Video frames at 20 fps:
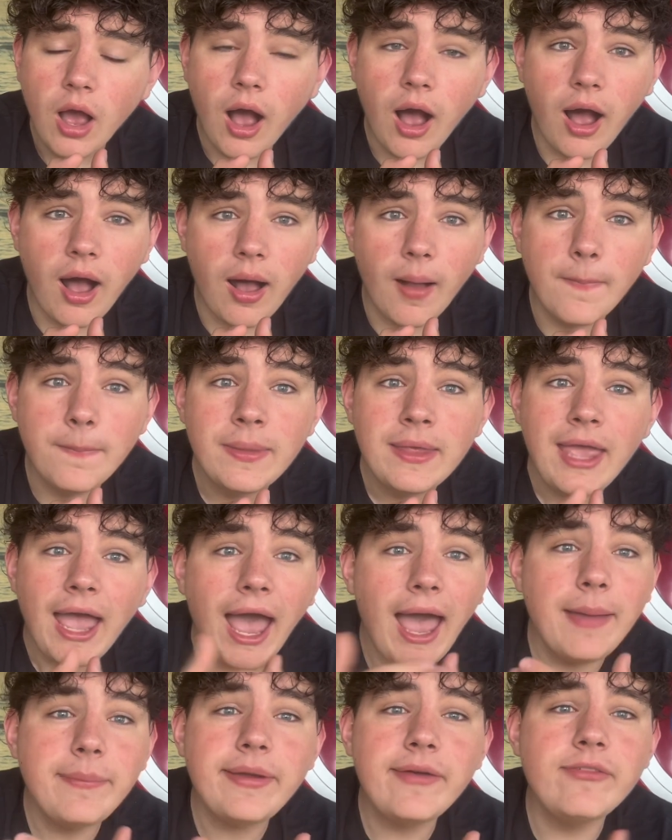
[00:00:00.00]

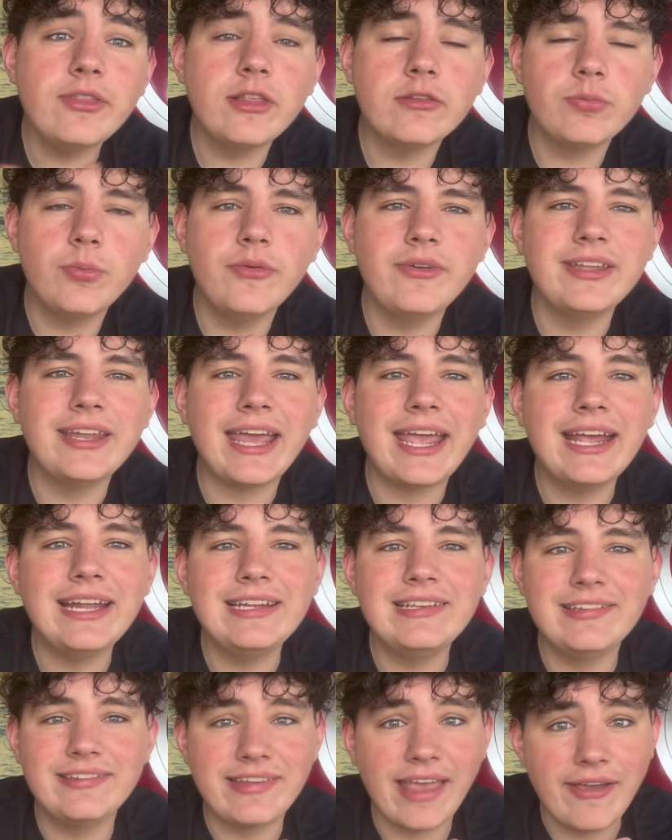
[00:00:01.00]
I'm giving this movie an
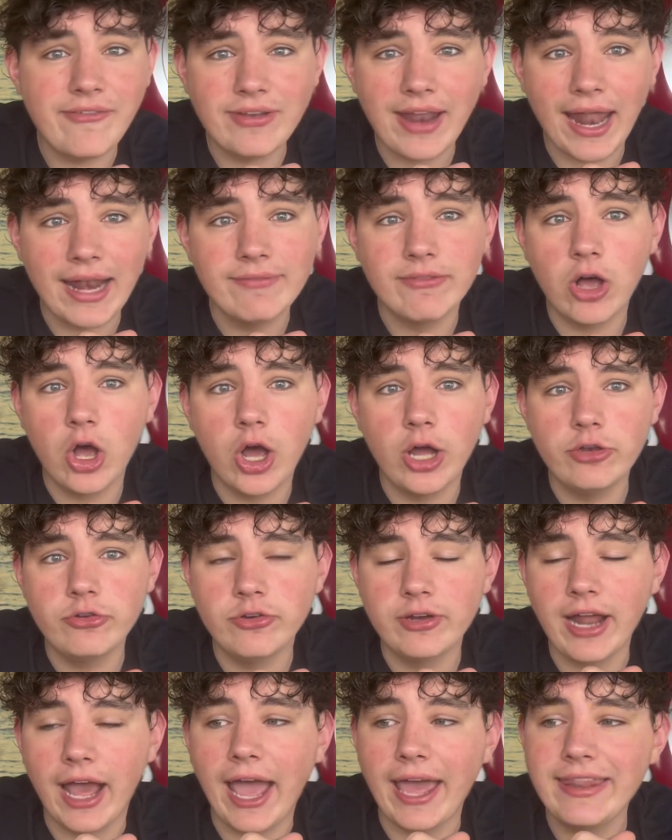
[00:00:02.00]
87 out of
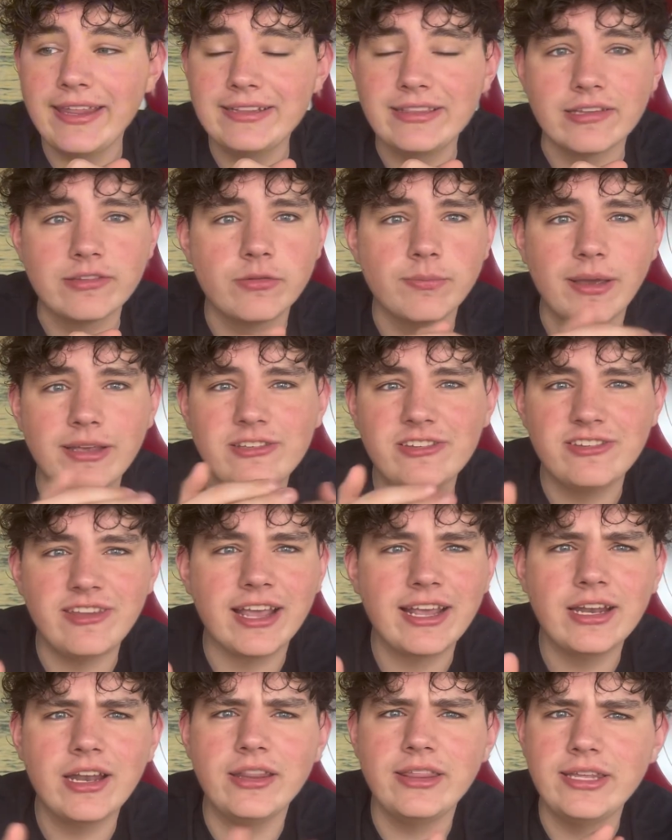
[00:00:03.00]
100. I think this is my
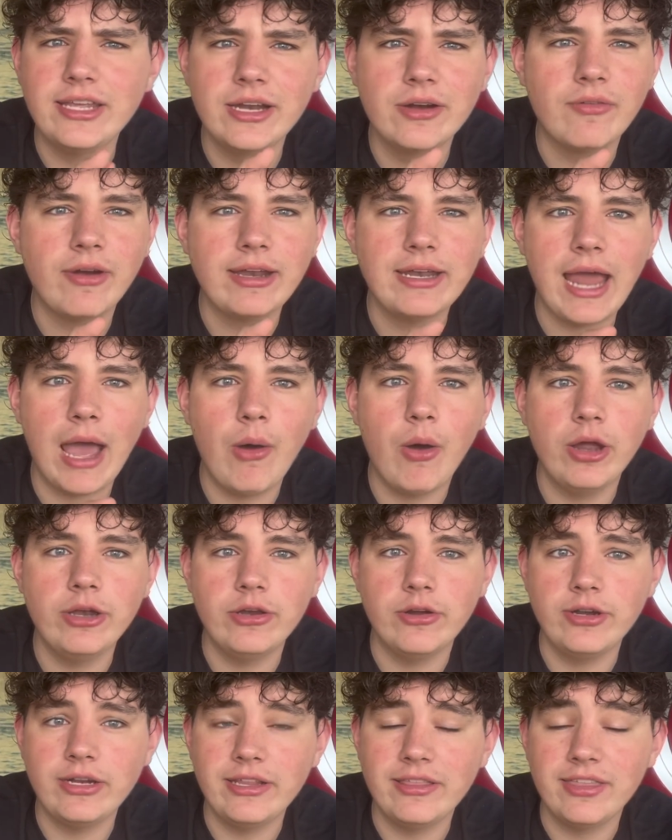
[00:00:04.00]
second of the year right now
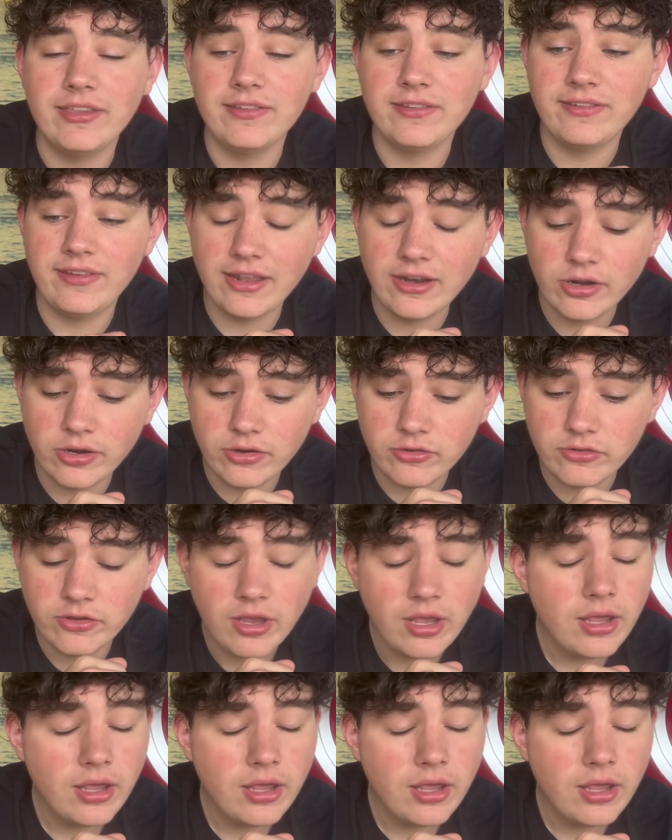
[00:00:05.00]
underneath Sinners.